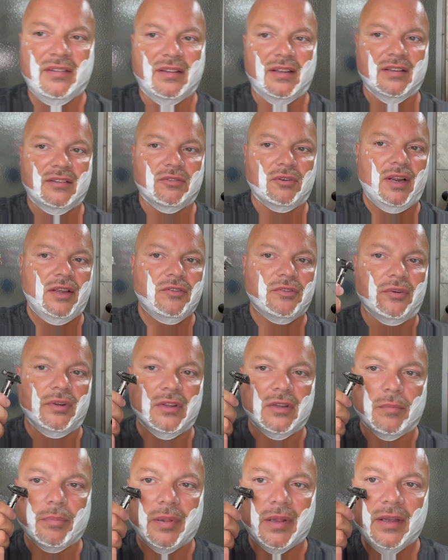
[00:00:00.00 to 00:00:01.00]
this razor
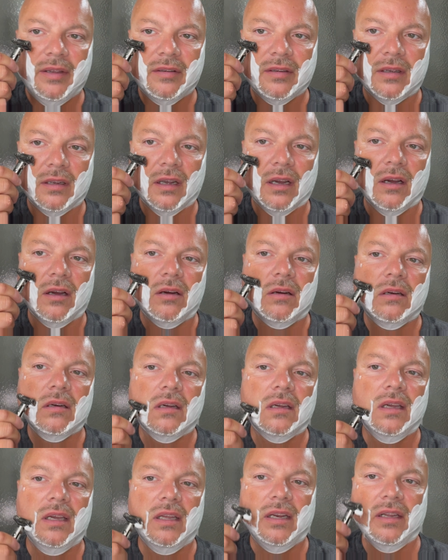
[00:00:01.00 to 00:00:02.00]
into place and go.
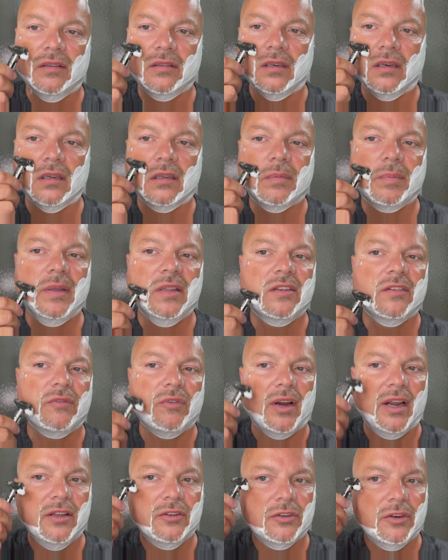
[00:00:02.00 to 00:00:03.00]
It is an expensive
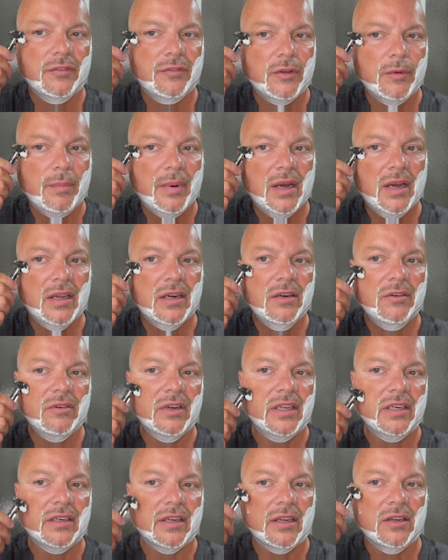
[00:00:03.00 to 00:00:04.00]
razor if you buy it at
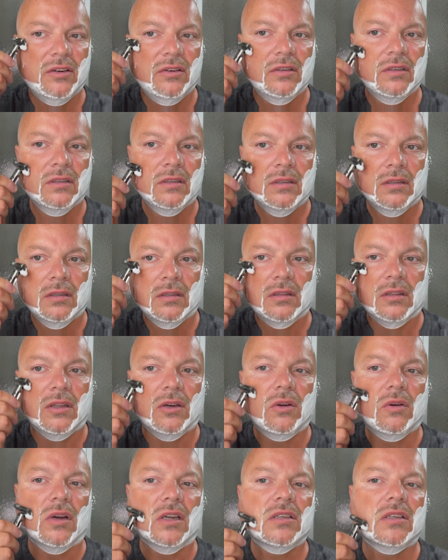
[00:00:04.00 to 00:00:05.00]
retail. No
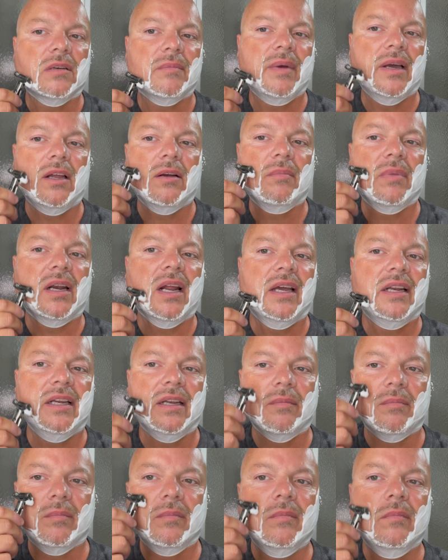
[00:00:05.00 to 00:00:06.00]
question about it, but I
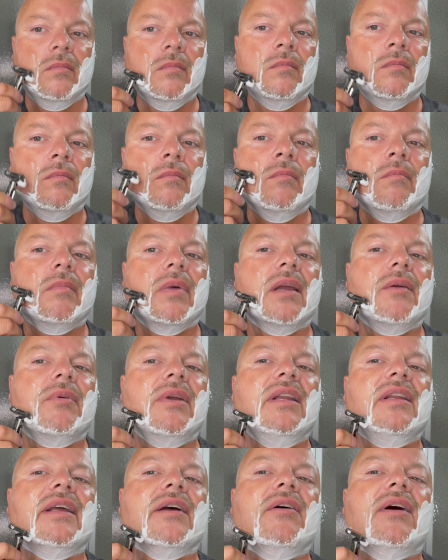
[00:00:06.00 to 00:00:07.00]
didn't pay
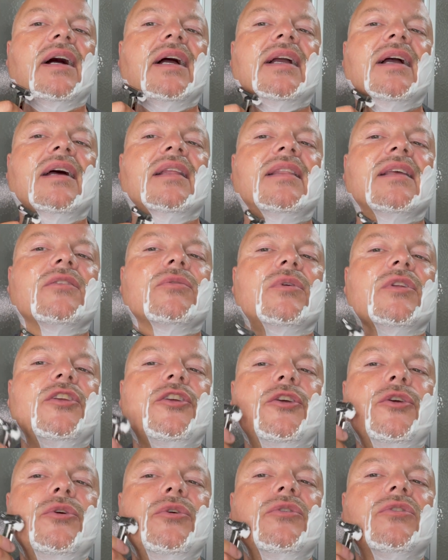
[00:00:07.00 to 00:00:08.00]
retail. I got this one
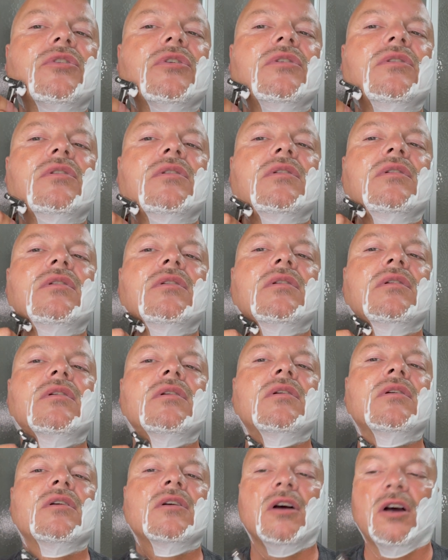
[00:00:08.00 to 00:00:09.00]
used
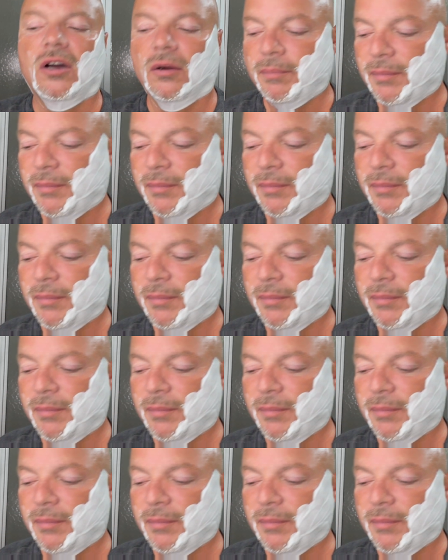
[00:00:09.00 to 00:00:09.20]
on